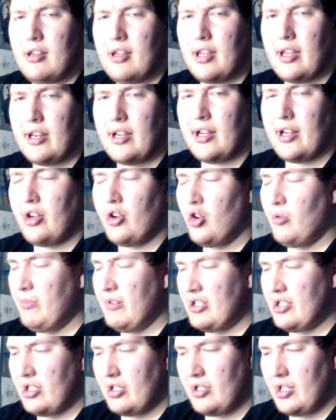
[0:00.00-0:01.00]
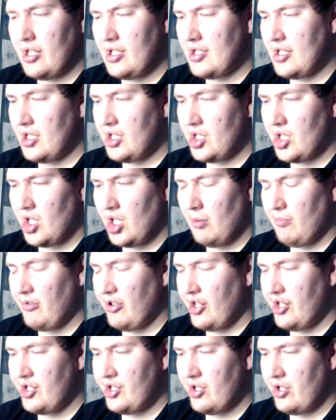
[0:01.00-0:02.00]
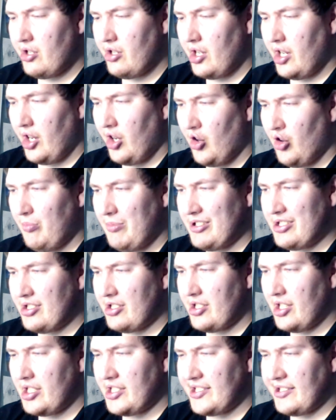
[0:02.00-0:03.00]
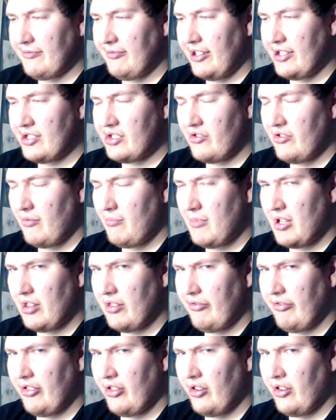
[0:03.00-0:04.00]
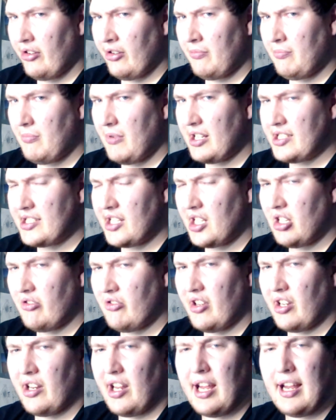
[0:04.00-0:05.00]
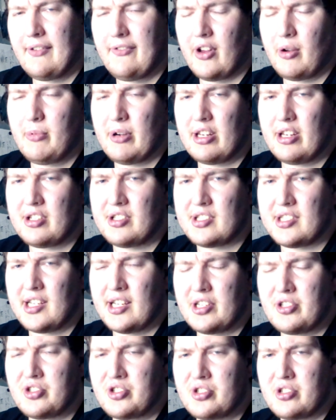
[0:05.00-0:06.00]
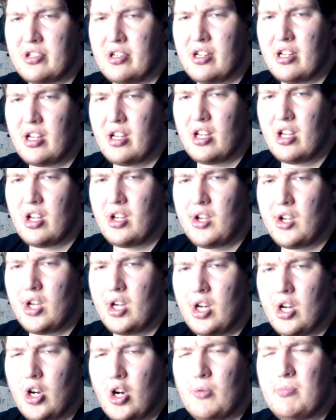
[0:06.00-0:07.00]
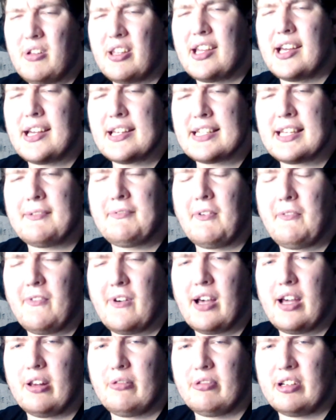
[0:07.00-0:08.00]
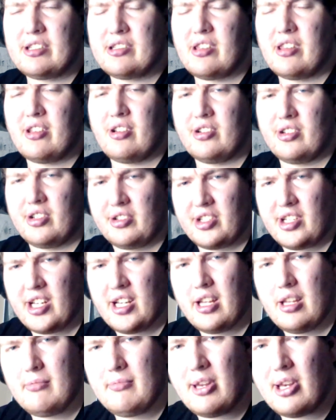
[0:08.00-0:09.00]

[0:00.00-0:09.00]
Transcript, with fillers: And I hope it's a decent celebration. I hope it's a decent rest of the month for myself and everyone and such. Hope you guys have a fine rest of your time,